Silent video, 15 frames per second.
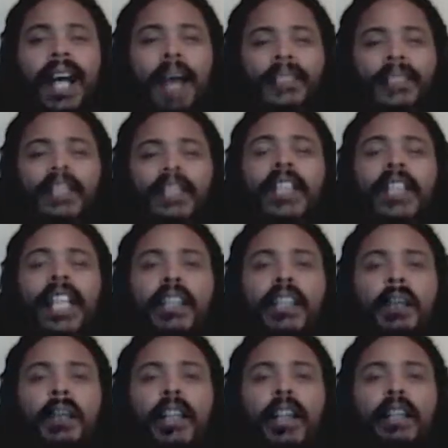I'm still going to
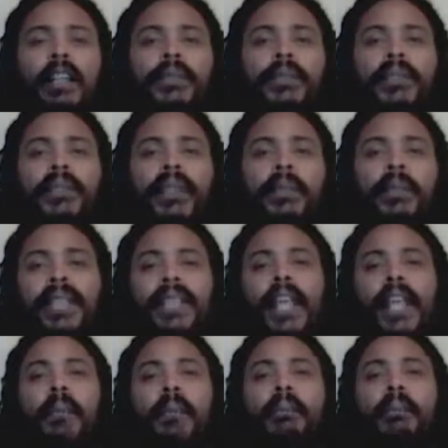end up harmed, but
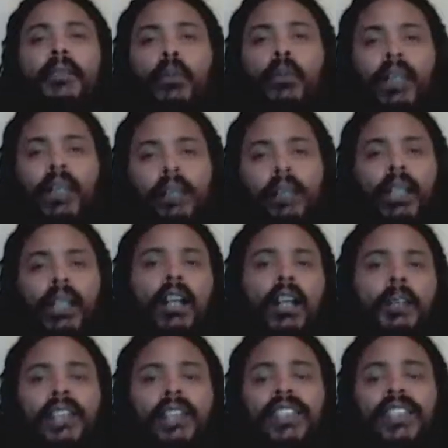now two people are
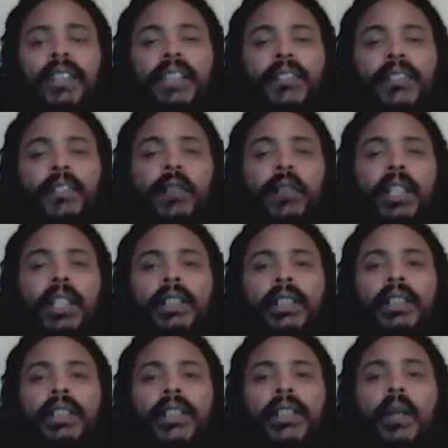harmed instead of just one.